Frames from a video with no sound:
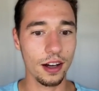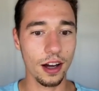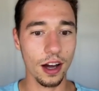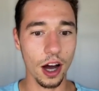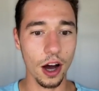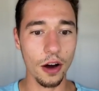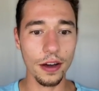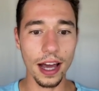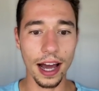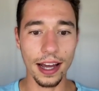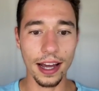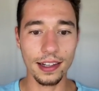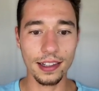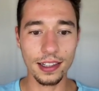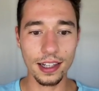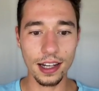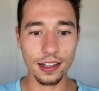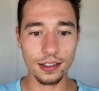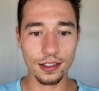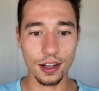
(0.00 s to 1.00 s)
Oh yeah, it
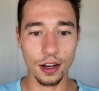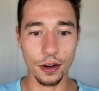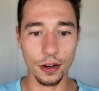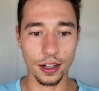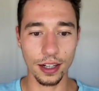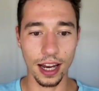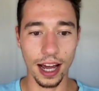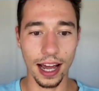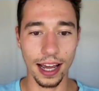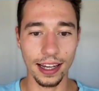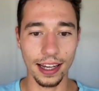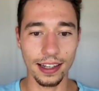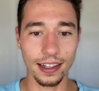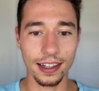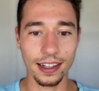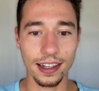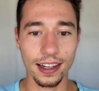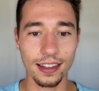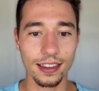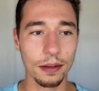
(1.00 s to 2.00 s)
does look like
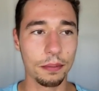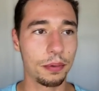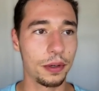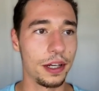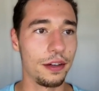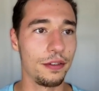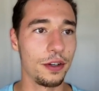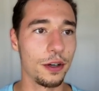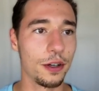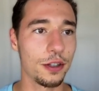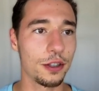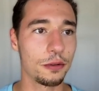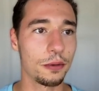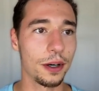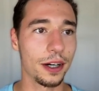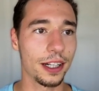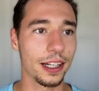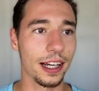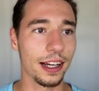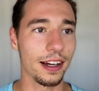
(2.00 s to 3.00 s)
the preview is
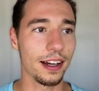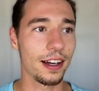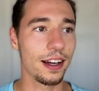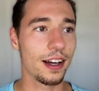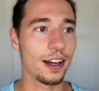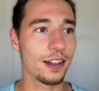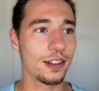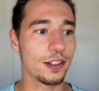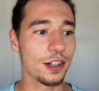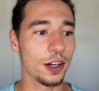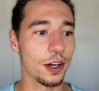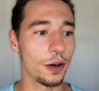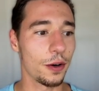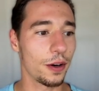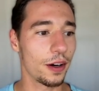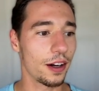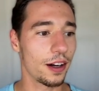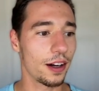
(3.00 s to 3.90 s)
working. So,